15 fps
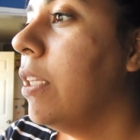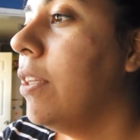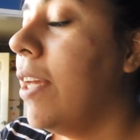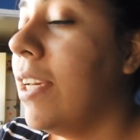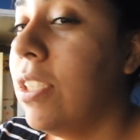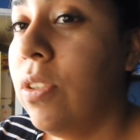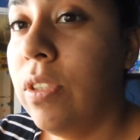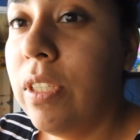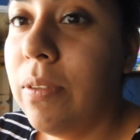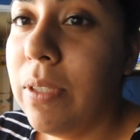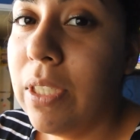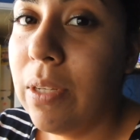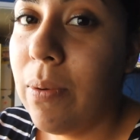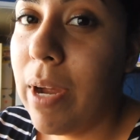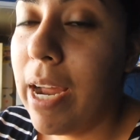that's the only
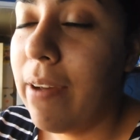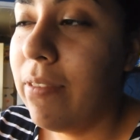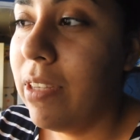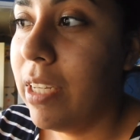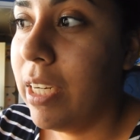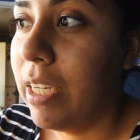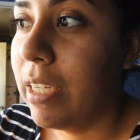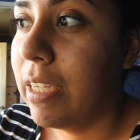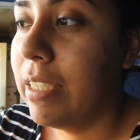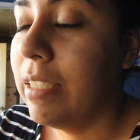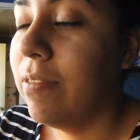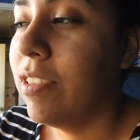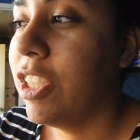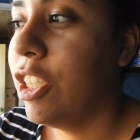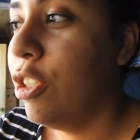reason why I haven't done it because
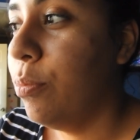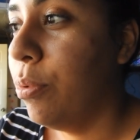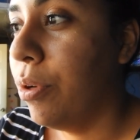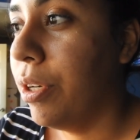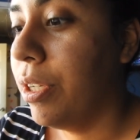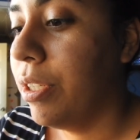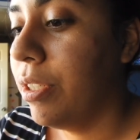of the keyboard.